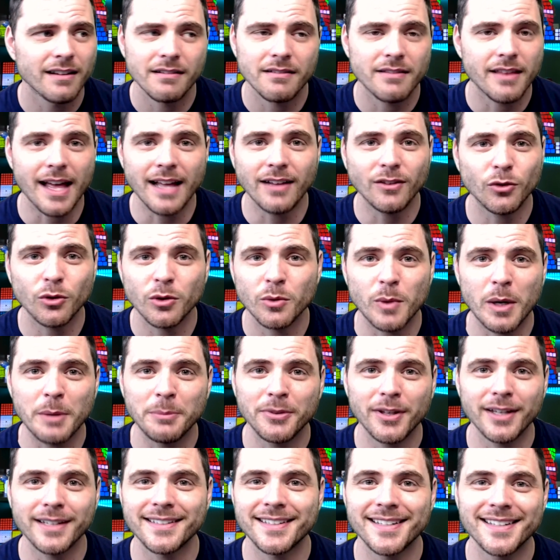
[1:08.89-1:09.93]
That sort of
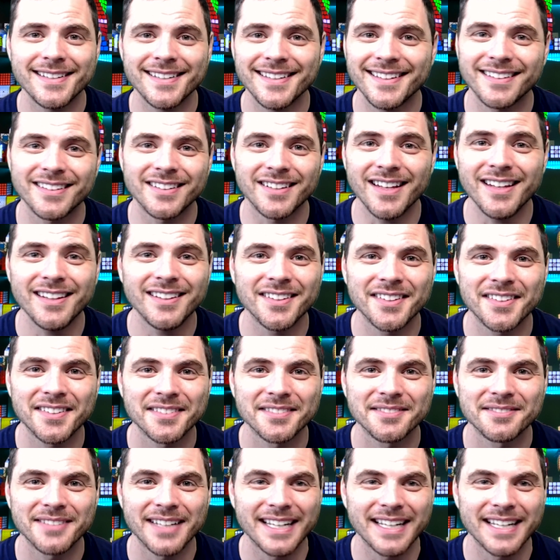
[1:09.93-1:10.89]
website didn't exist.